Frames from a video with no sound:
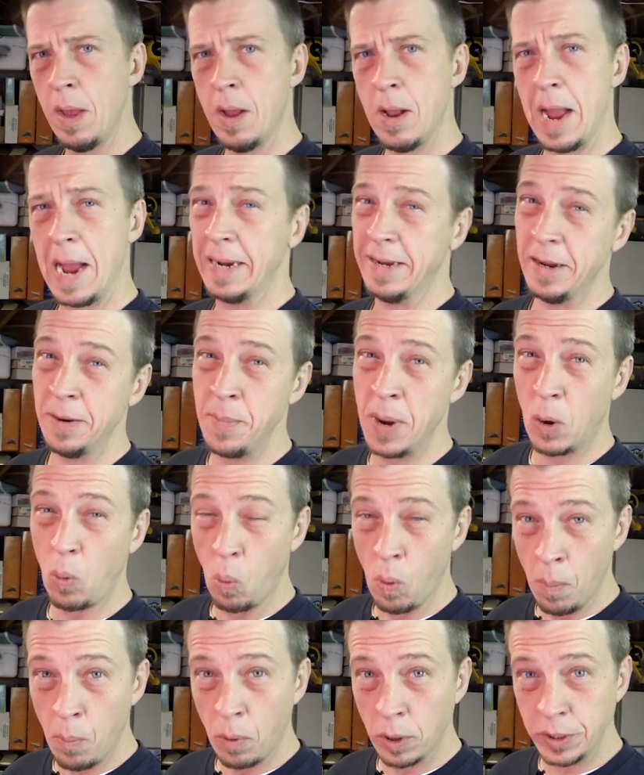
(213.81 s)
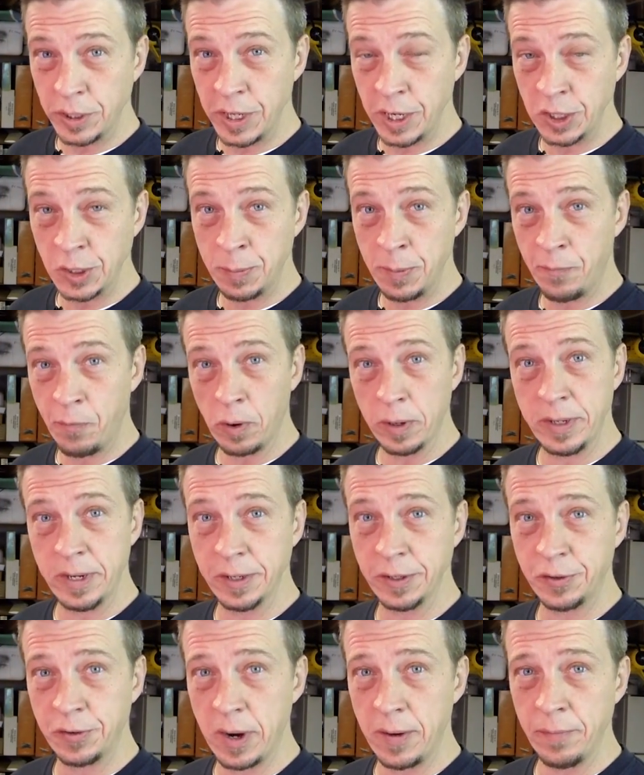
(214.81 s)
I did make one more change before
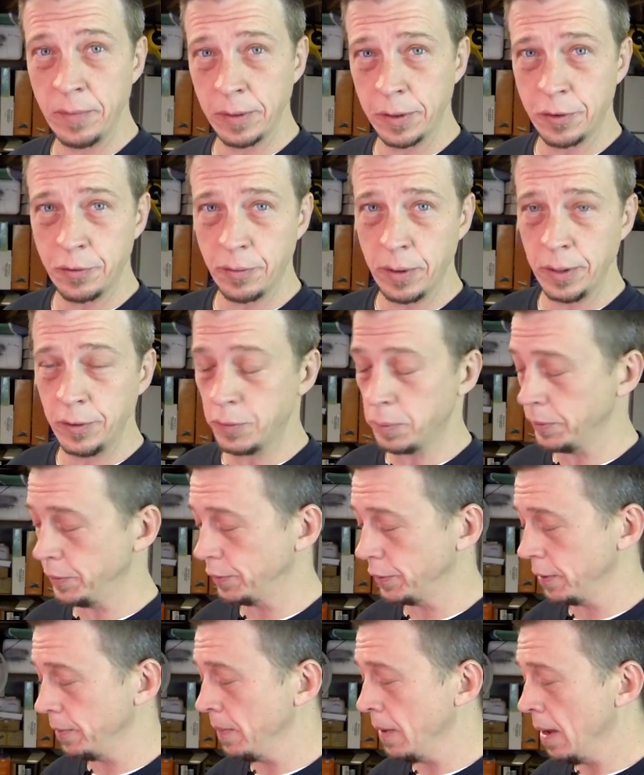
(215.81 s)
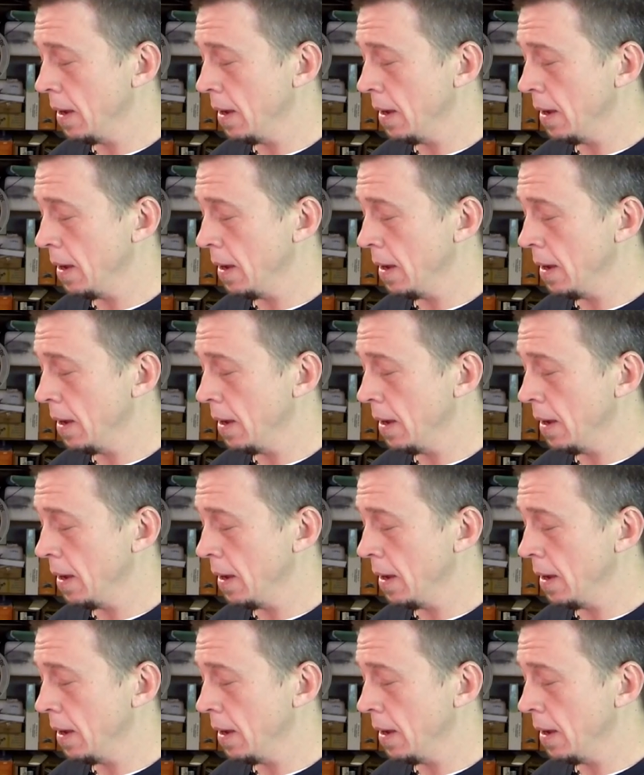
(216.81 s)
test driving the Terrain Twister.